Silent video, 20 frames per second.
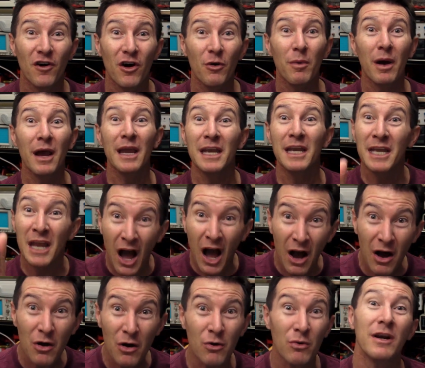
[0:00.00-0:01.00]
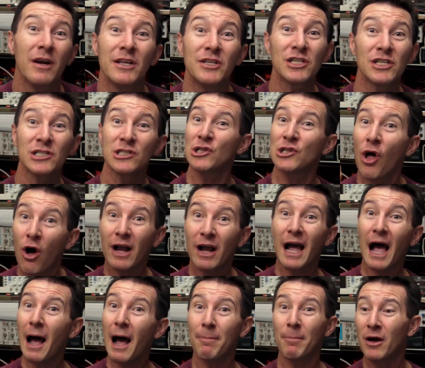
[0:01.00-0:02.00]
the firmware? No, it would just lock
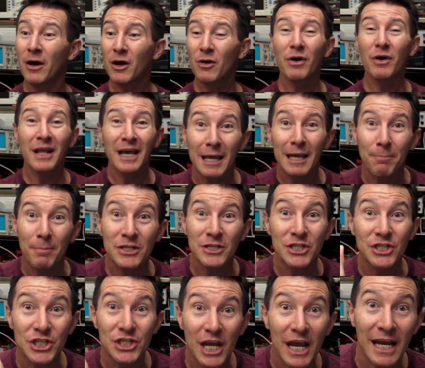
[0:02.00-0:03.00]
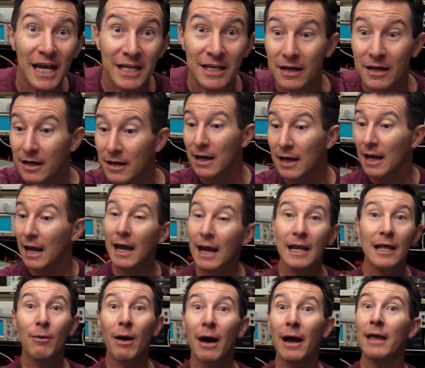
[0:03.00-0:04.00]
up. What a heap of shit.
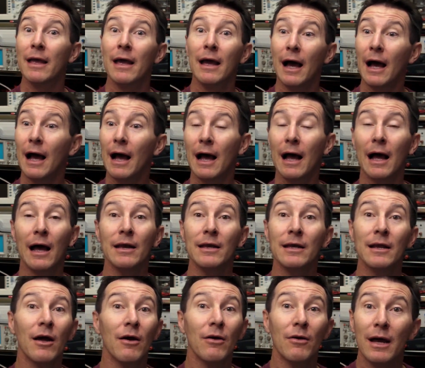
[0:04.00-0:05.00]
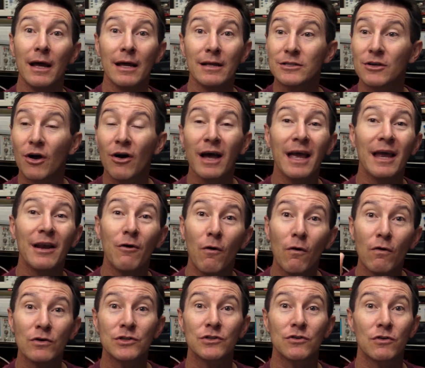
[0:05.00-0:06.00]
Anyway, I had
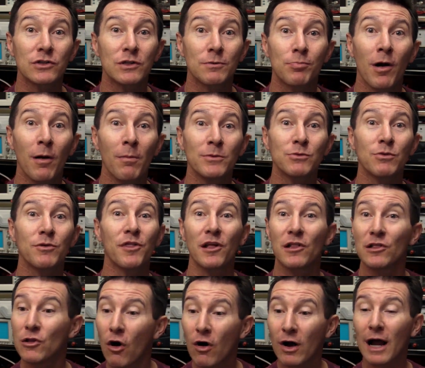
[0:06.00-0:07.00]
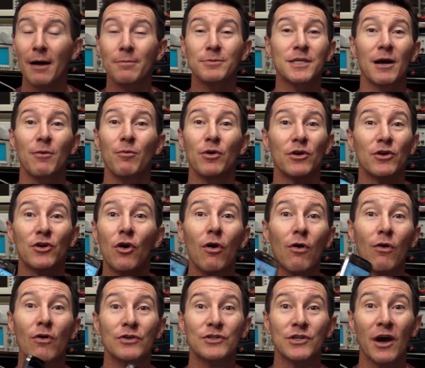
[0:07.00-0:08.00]
all sorts of problems with it. Lockups that would
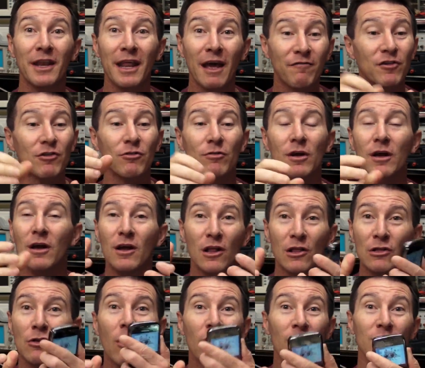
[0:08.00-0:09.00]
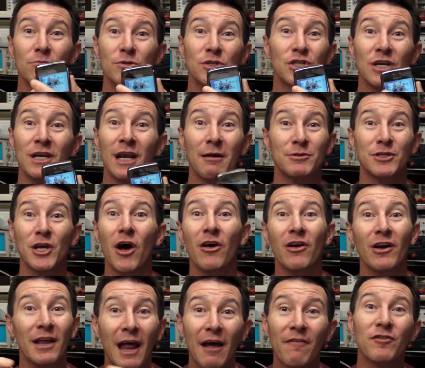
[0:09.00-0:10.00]
cause, I'd have to lock the machine up
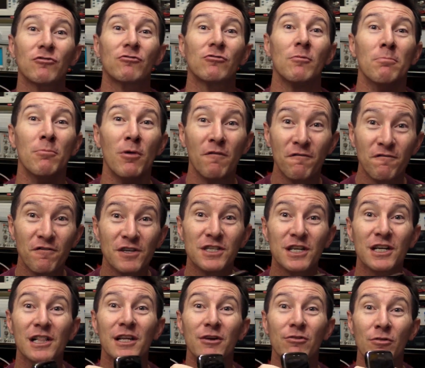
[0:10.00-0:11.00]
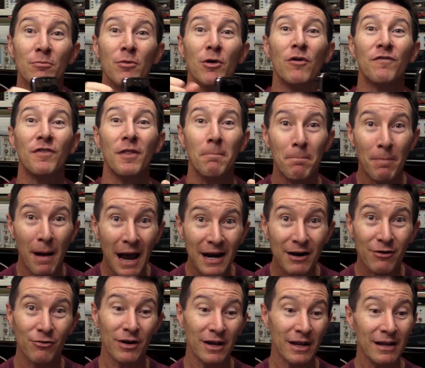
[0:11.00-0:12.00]
totally, I'd have to physically remove the
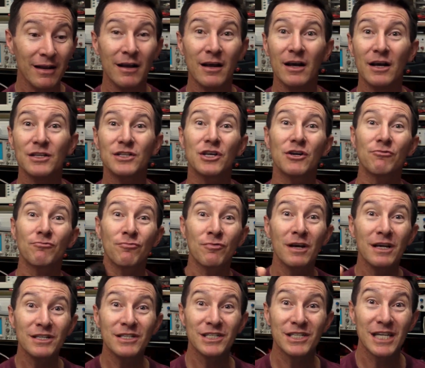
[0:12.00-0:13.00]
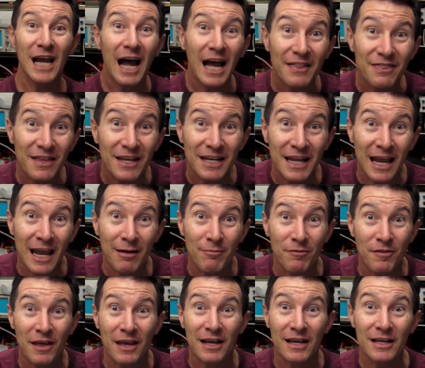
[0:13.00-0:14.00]
battery to restart the
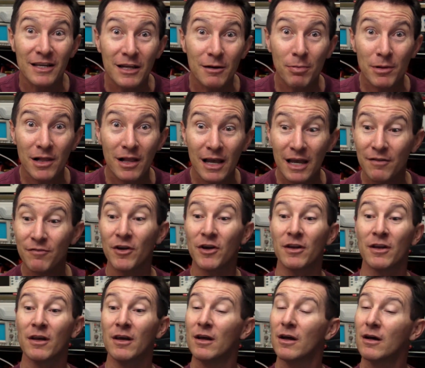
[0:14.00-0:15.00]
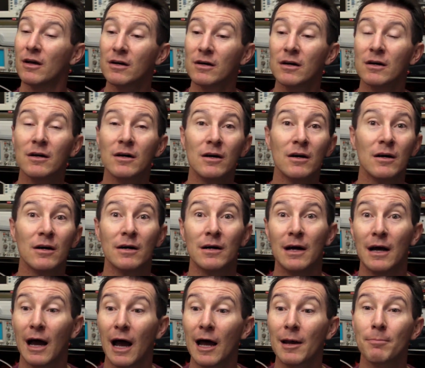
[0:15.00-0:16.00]
damn thing. Can you believe it? Oh,
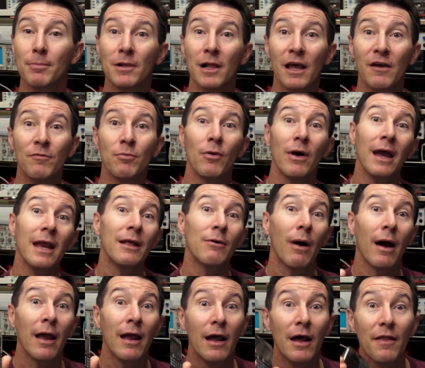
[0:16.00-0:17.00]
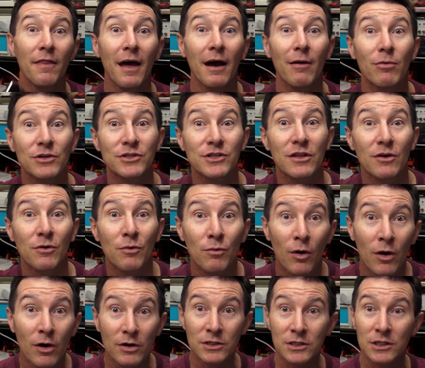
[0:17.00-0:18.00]
unbelievable. Anyway, that wasn't the
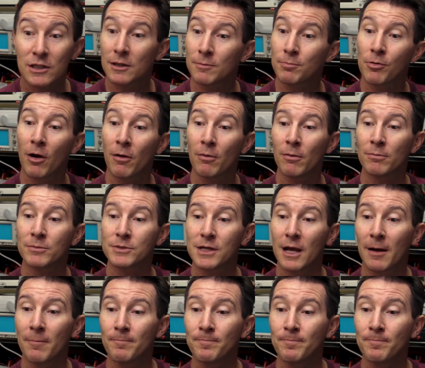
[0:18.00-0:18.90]
worst of the problems.